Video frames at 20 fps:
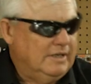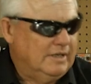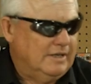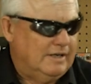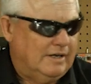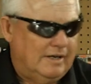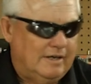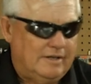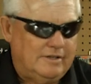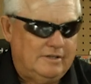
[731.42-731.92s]

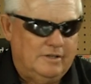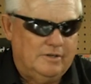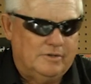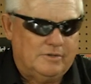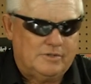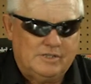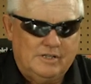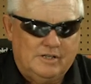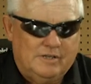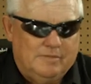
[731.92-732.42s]
Uh, you know,
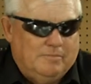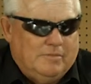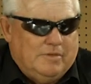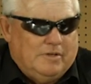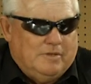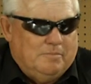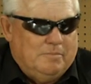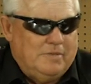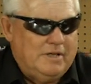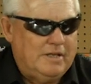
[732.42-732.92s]
it's in the,
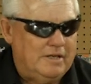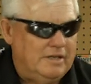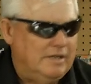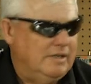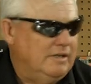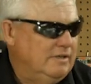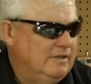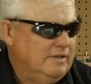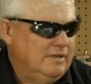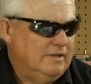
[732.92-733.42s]
the mid,
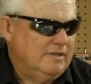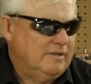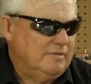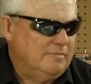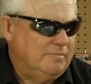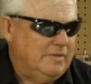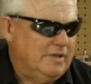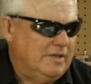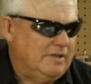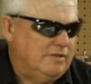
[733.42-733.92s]

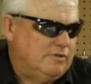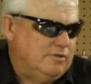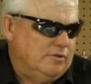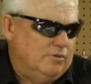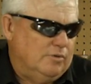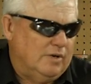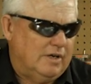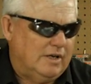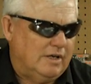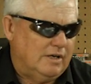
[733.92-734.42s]
mid
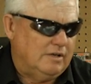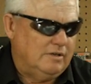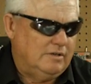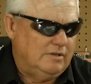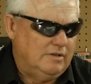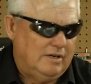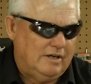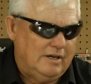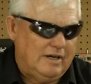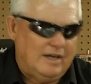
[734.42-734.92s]
to uh,
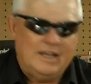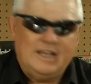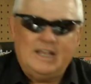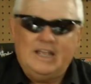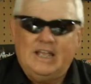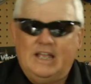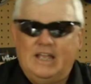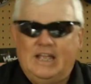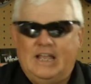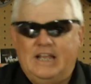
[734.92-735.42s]
high
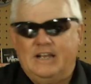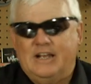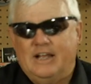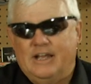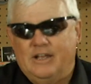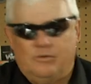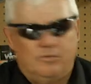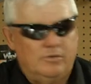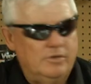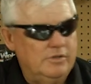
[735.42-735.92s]

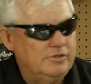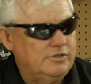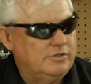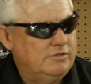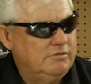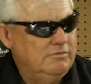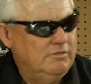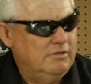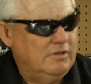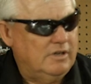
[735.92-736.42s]

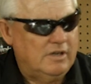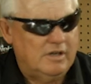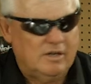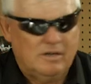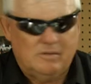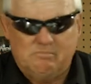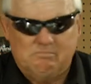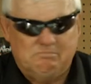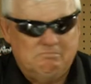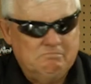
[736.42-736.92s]
800s.
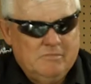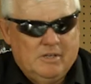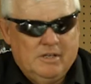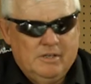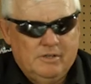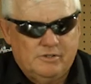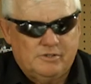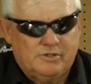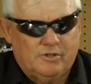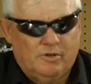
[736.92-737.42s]
Um,
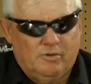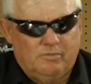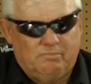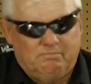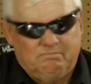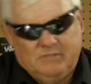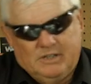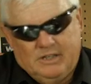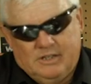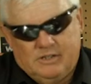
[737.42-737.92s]
so
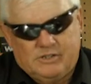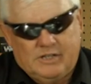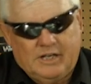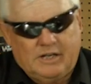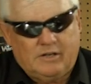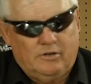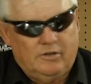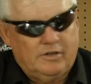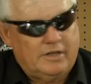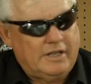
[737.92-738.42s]

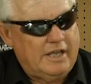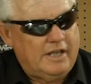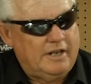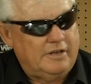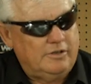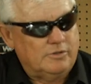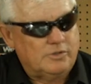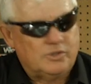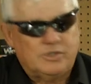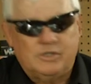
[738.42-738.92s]
take a look at
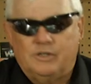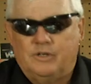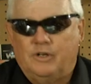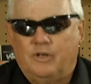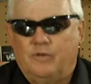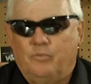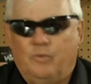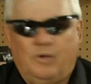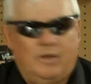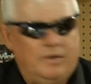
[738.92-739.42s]
it. You'll see it
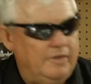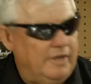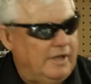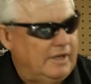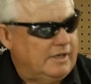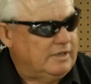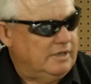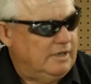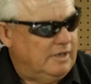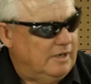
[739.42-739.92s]
on
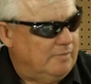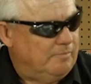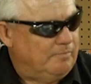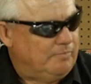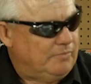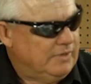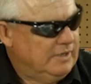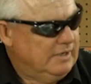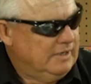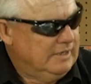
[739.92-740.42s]
Weld.com.
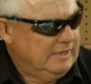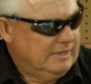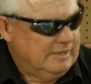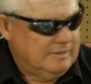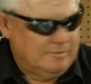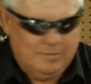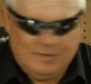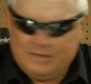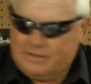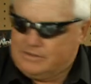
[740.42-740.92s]

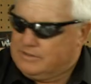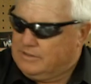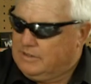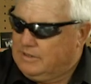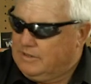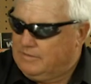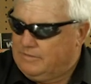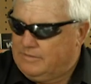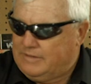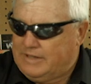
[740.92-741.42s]
But
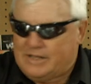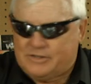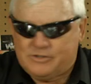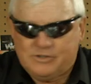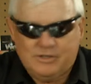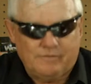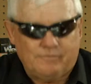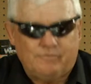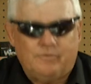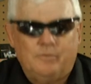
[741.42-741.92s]
uh,
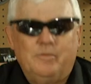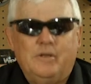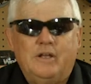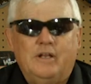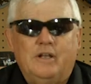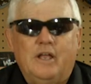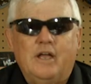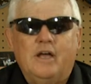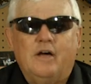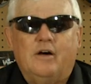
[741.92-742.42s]
that's it for
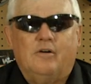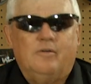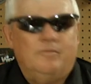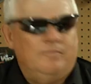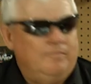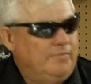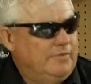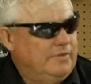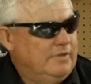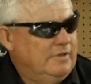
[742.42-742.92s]
me now.
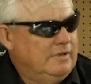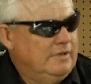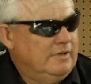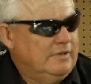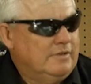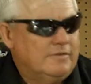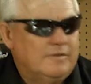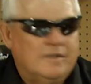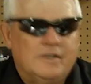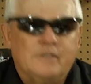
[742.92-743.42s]

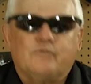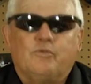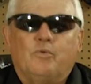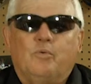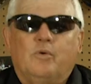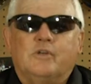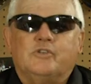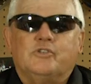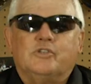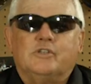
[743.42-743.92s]
Thanks for
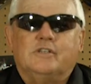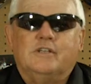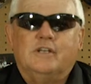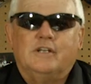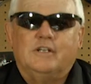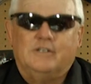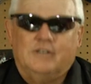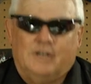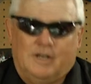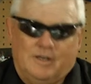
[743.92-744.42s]
watching
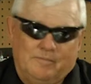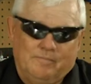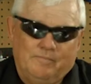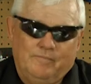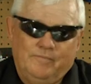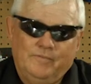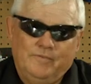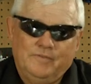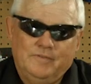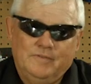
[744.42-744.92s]
TIG Time.
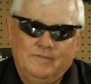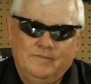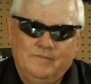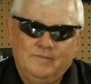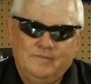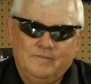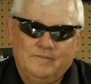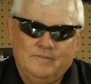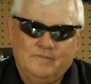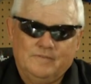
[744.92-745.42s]

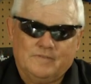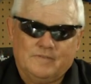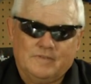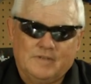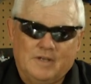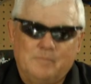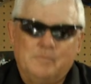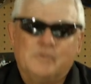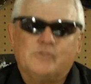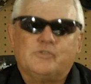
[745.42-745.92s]

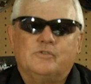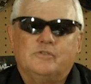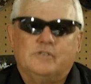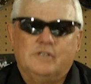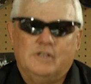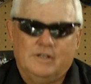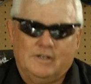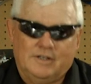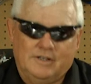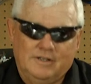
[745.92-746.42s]
I'm Mr.
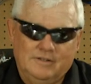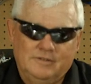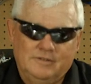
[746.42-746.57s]
TIG.